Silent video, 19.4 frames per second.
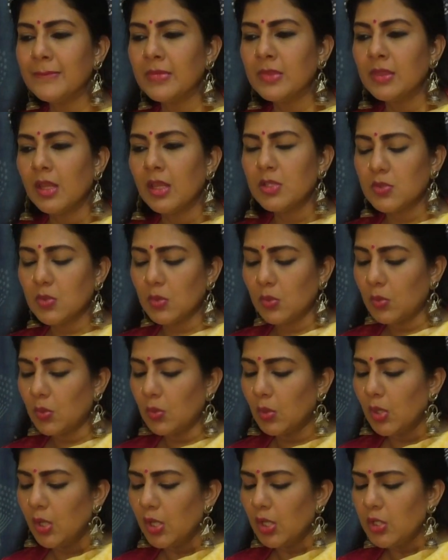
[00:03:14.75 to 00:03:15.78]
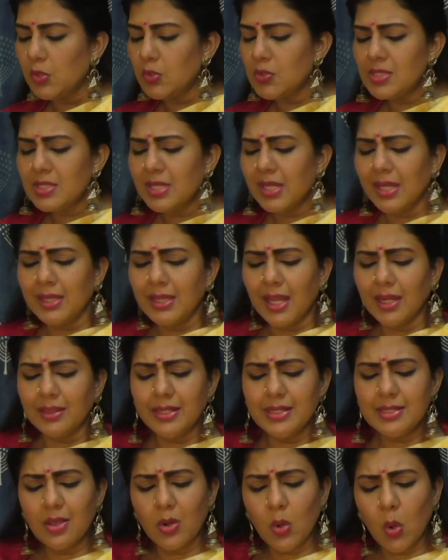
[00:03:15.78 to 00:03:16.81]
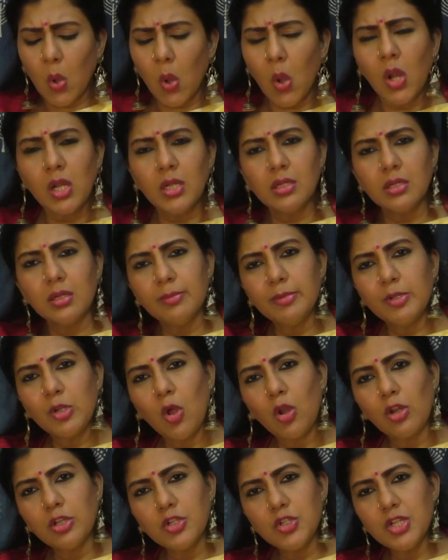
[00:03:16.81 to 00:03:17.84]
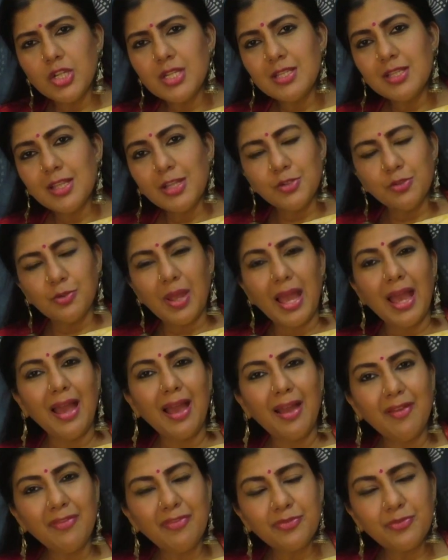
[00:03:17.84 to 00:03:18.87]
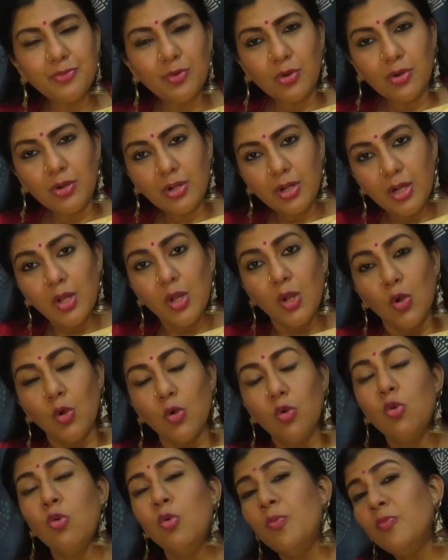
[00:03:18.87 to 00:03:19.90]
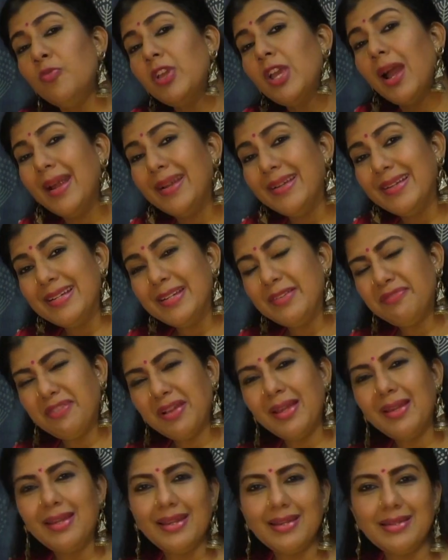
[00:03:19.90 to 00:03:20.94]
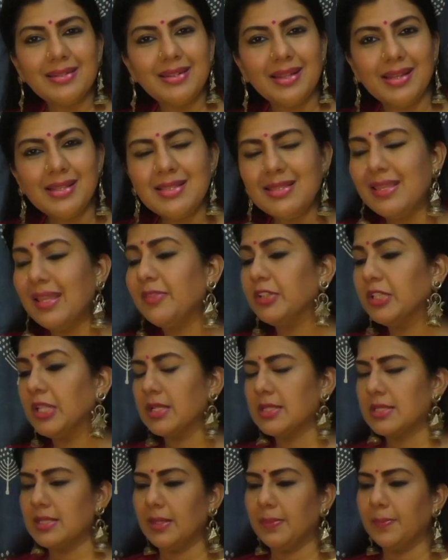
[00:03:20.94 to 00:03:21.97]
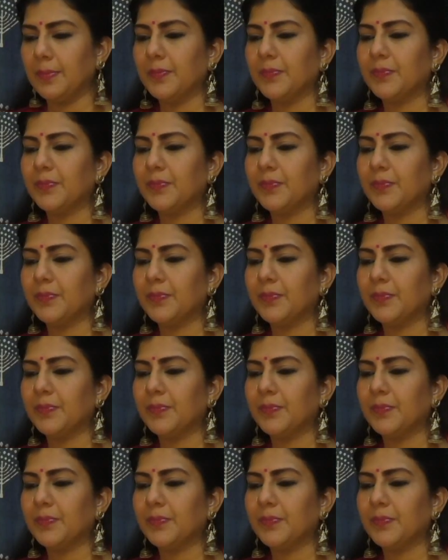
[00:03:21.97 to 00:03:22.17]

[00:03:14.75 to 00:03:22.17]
So you see that these are all terminologies that you have for whom we identify later as Devadasi.